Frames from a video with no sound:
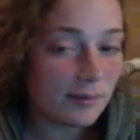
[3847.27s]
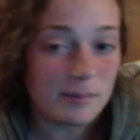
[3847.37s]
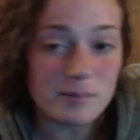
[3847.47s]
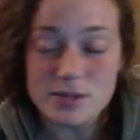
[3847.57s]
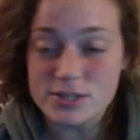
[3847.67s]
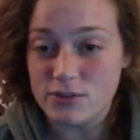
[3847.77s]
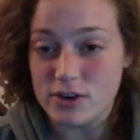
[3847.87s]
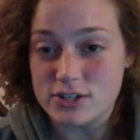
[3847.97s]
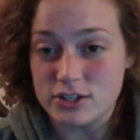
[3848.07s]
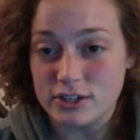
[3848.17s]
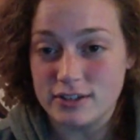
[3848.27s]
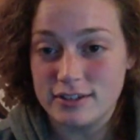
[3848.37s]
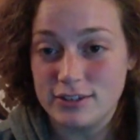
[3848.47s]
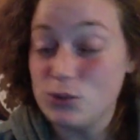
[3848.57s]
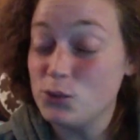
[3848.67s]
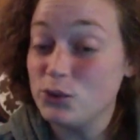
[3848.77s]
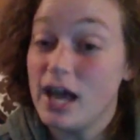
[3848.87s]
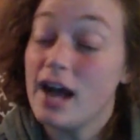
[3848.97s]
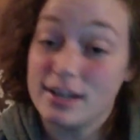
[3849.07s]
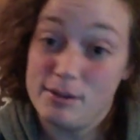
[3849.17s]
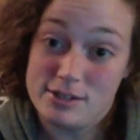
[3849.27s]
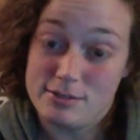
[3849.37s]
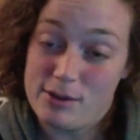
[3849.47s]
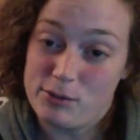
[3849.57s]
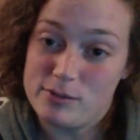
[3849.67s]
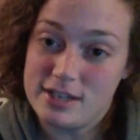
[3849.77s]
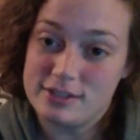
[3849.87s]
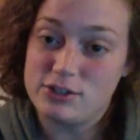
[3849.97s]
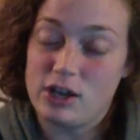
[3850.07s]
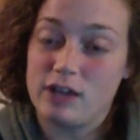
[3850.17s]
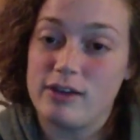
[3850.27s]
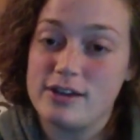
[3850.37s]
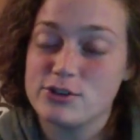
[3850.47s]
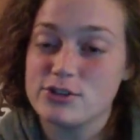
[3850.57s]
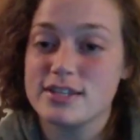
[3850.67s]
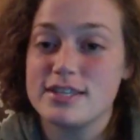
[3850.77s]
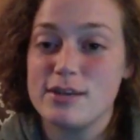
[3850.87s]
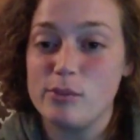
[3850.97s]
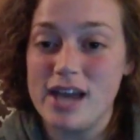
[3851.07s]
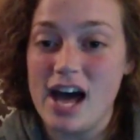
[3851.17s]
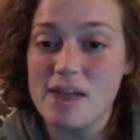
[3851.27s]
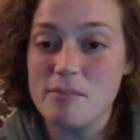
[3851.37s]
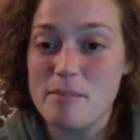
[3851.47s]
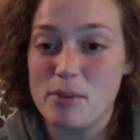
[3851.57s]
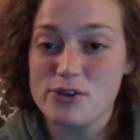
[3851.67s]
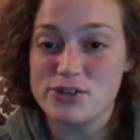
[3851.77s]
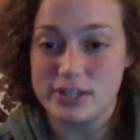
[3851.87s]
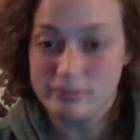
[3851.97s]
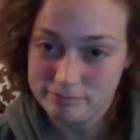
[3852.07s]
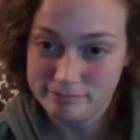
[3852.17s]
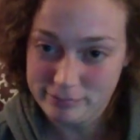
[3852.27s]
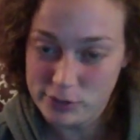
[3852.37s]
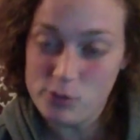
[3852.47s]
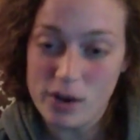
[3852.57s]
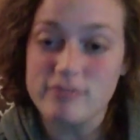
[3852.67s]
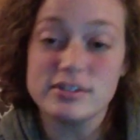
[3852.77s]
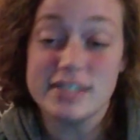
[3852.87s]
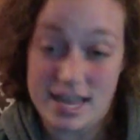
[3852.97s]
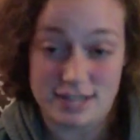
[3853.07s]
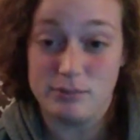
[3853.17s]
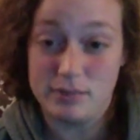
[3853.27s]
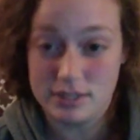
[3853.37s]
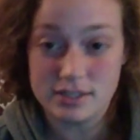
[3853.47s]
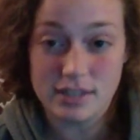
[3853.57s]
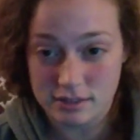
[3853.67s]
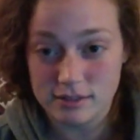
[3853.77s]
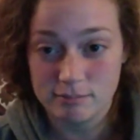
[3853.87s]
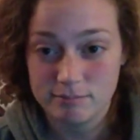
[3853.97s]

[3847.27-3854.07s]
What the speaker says: Miss Fraser, you will not come into my room and take the Jolly Ranchers because they will be on my person. You would have to tackle me to get them.